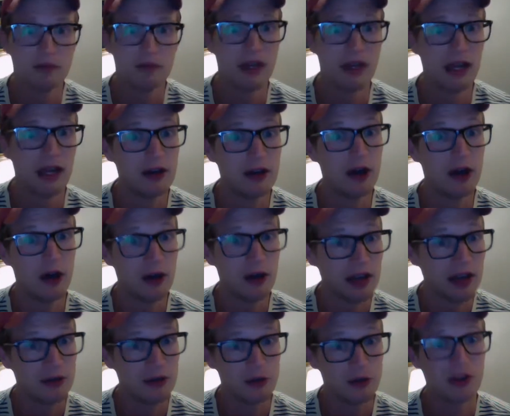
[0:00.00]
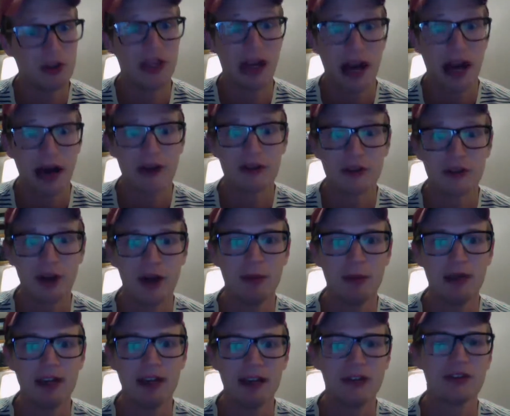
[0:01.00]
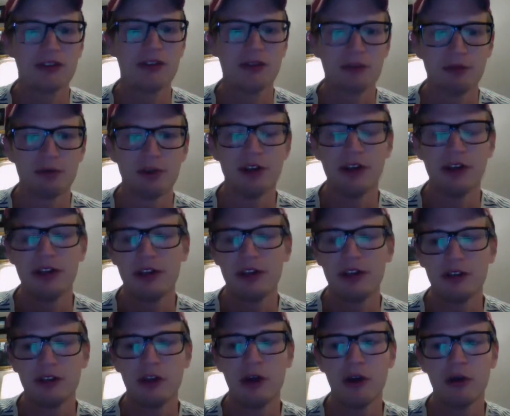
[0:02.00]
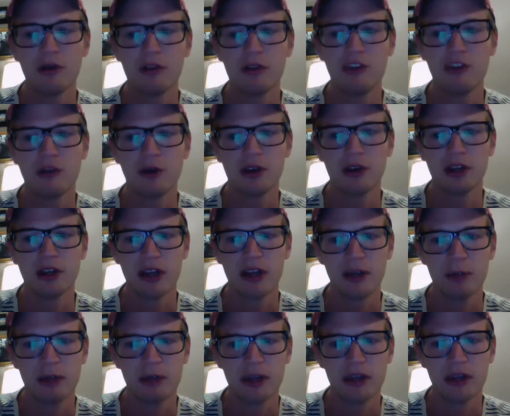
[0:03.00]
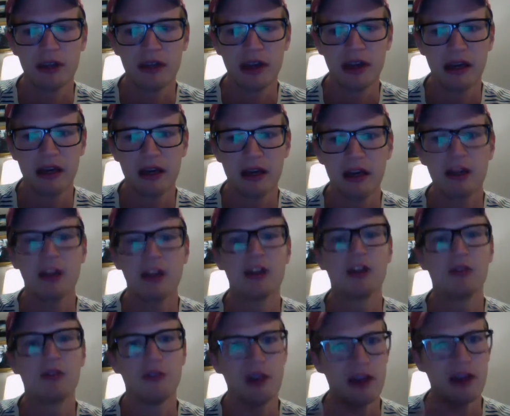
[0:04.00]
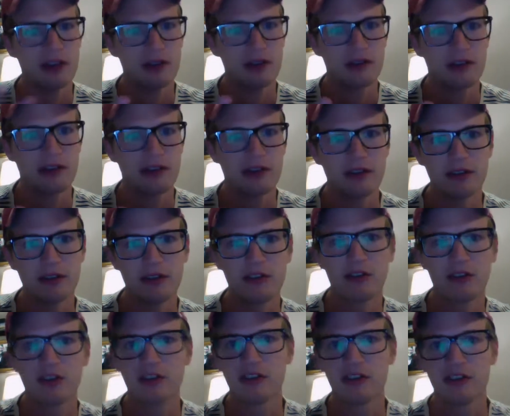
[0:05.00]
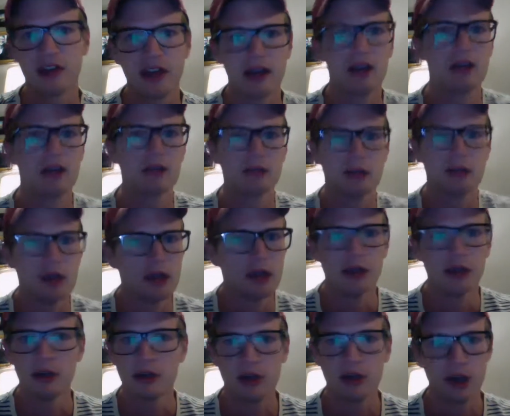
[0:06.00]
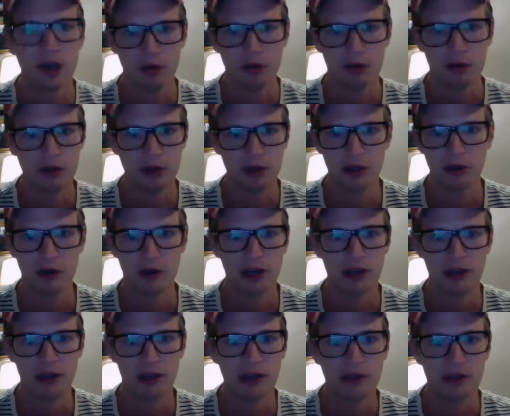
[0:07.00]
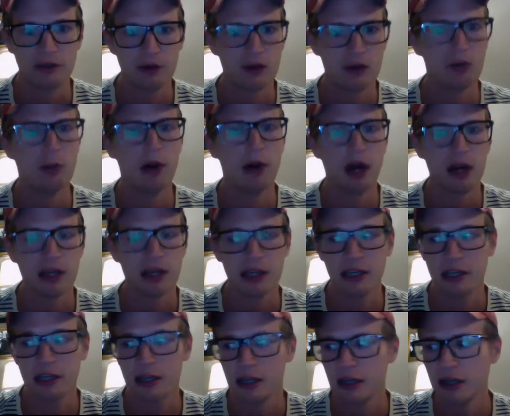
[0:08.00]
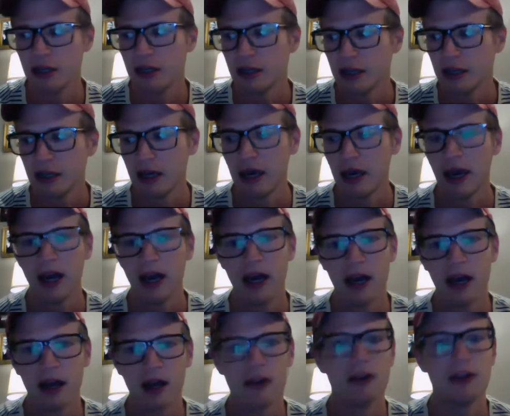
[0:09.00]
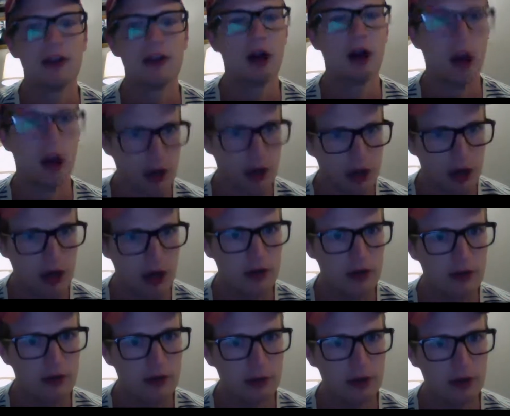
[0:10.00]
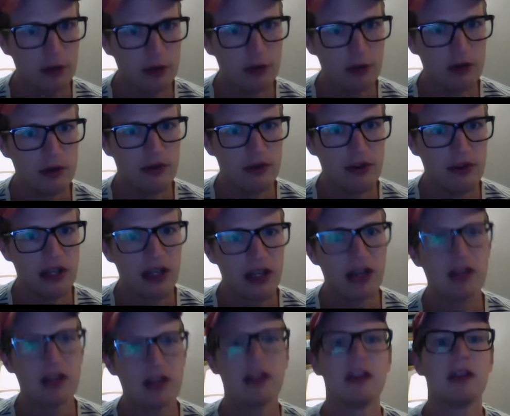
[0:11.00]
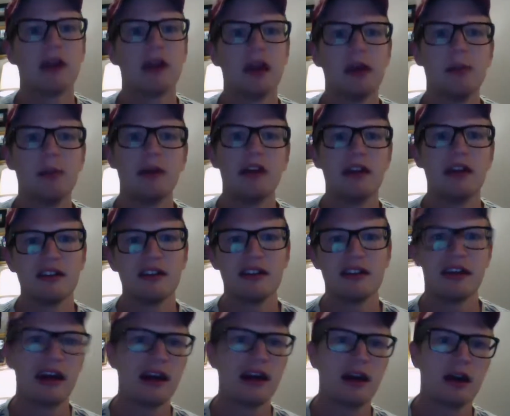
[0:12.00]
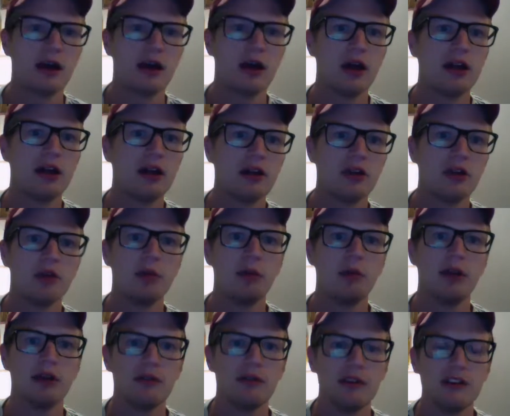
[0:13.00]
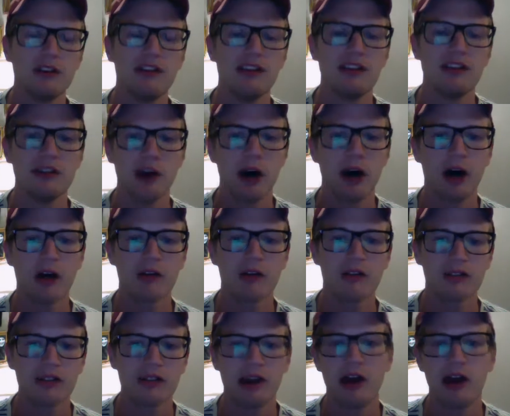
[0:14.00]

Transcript: And all natural. Yeah. So, I mean, it's really, those two are like a big thing. And then the frankincense is just like a really great thing for your body. And then On Guard's immune boosting. And then lemon is like a little bit of a detox